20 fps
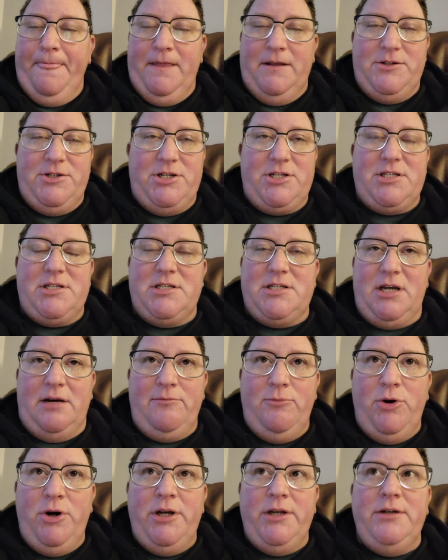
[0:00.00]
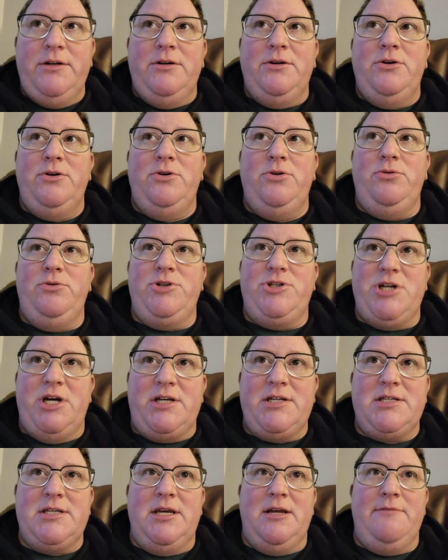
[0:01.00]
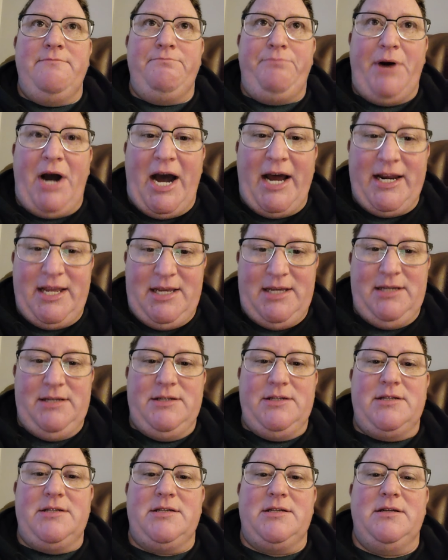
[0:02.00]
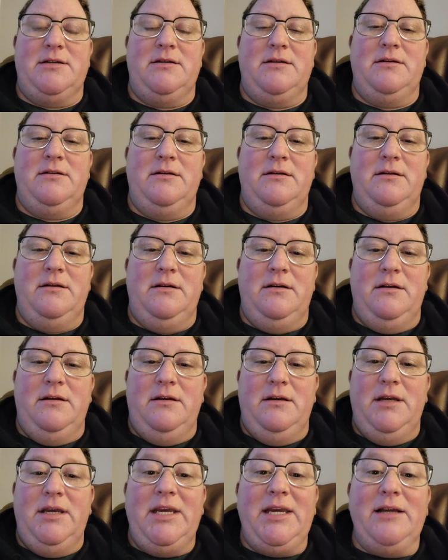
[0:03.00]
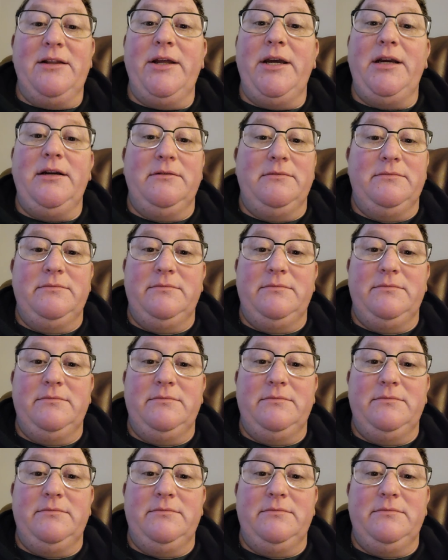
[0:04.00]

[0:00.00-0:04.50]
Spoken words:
just someone who just embodies healing.